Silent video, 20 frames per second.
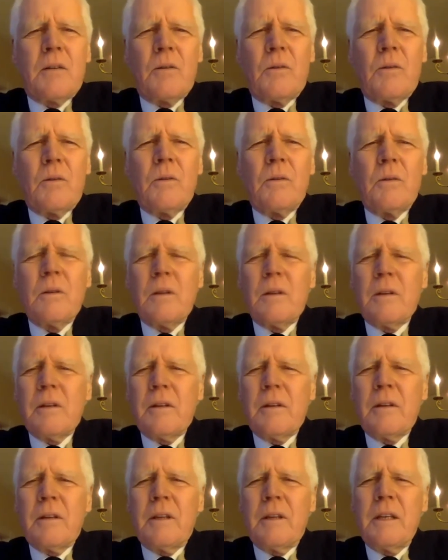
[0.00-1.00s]
all
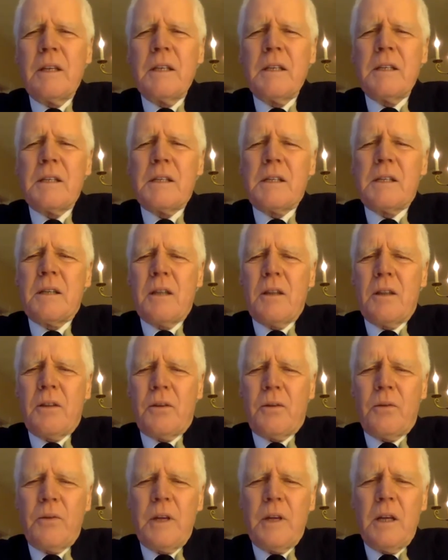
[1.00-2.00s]
these
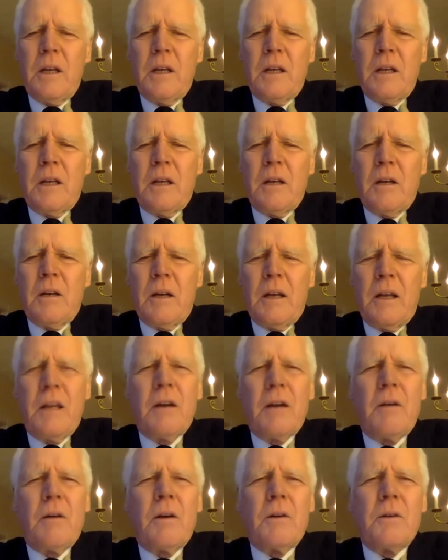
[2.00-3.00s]
three
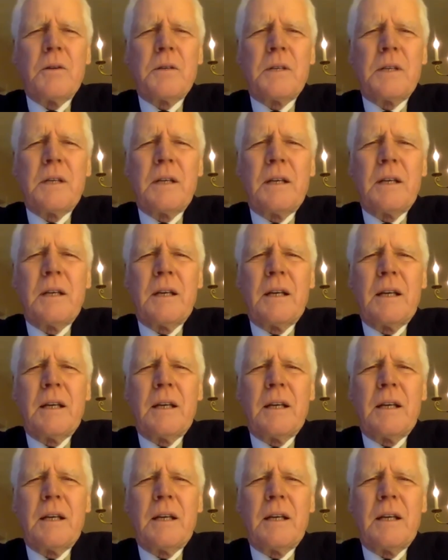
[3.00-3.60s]
heroes